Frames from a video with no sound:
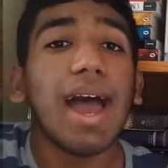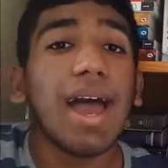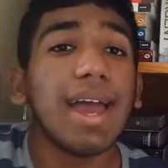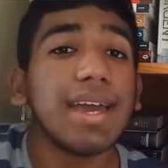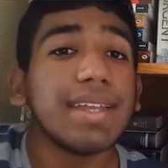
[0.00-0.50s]

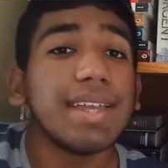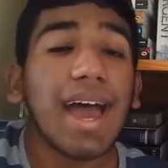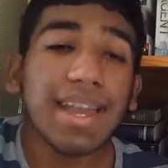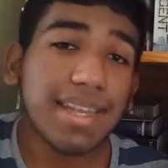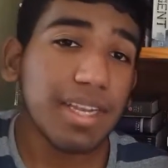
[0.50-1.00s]
And
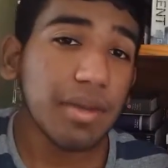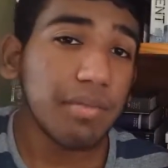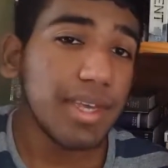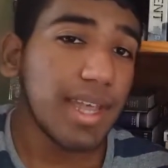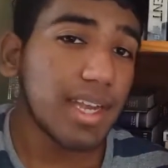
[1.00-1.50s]
I did
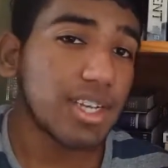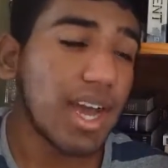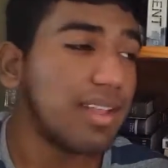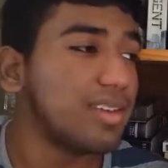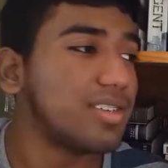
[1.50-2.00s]
complete that
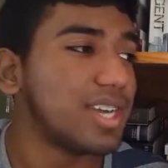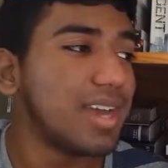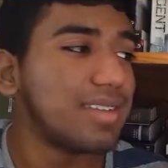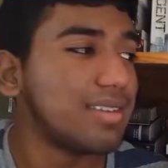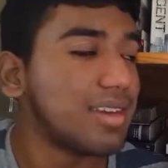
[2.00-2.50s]
challenge,
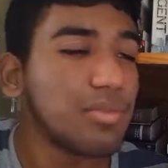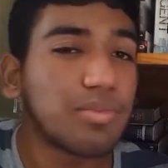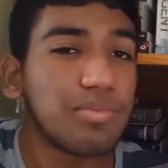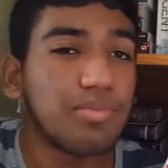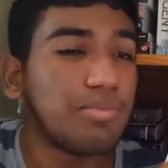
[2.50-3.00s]
and it
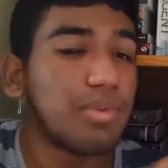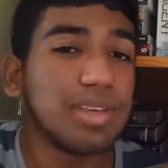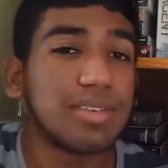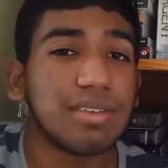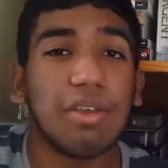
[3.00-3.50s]

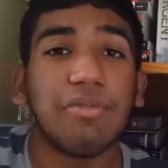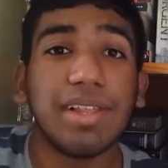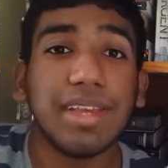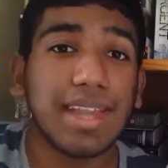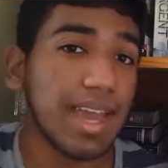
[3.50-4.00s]
was a
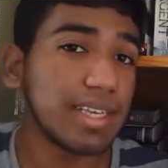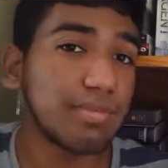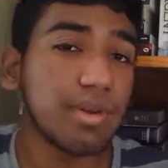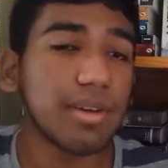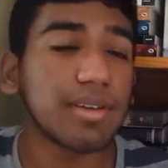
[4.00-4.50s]
really
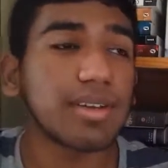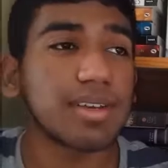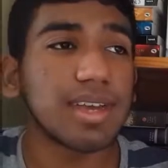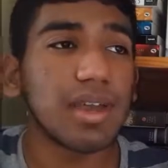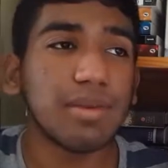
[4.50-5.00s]
nice
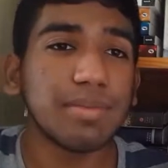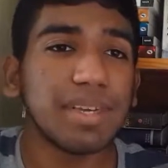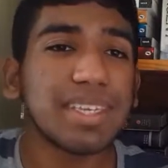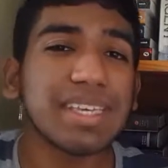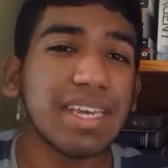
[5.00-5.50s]
book. It was
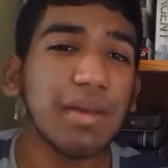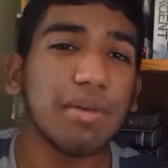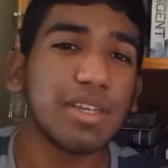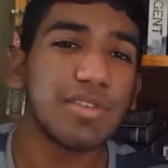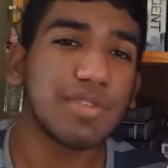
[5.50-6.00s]
basically a
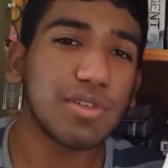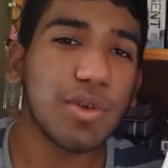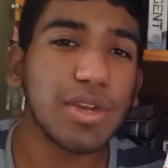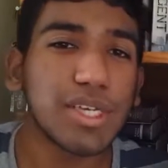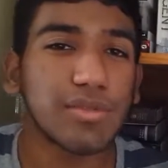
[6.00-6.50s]
bunch of
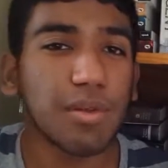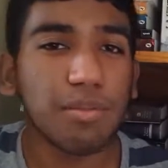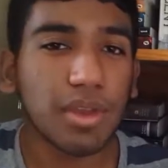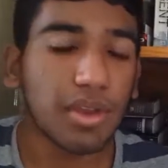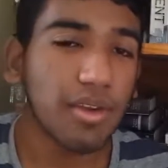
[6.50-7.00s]
stories
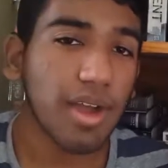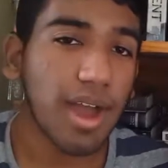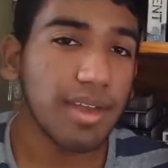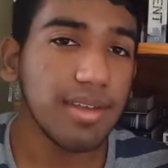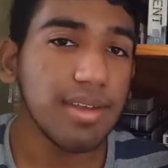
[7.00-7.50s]
from the
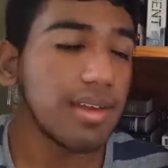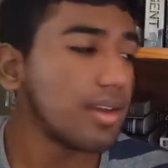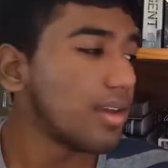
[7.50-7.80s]
Quran.